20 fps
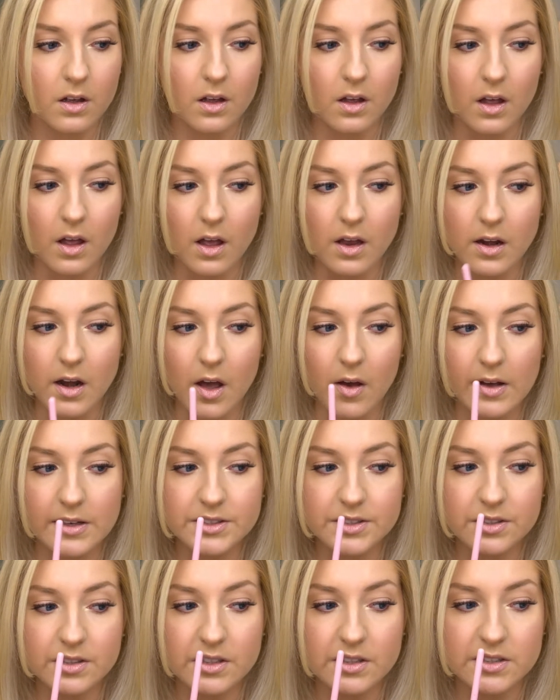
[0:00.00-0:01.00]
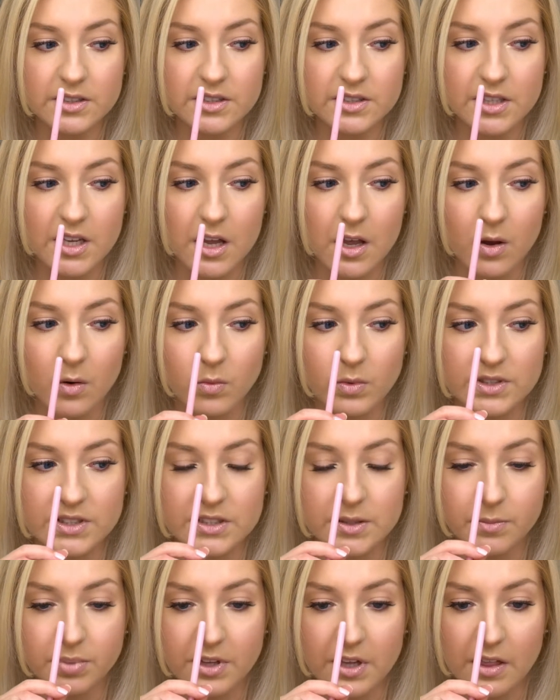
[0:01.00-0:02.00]
And now as you can see, we're
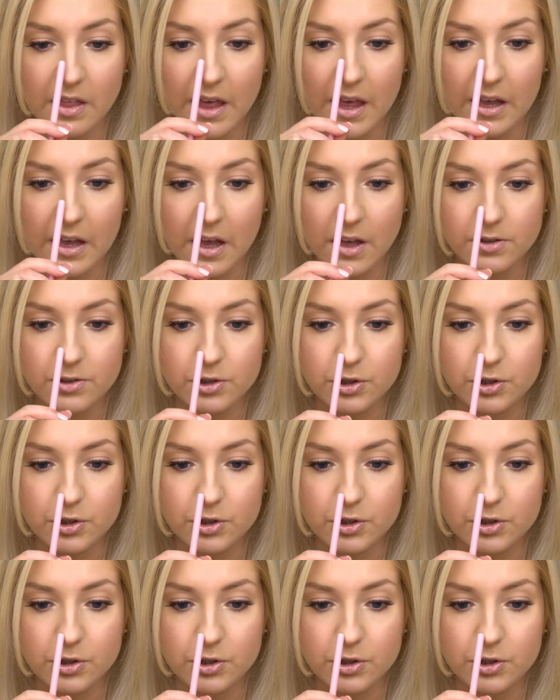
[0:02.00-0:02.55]
simply like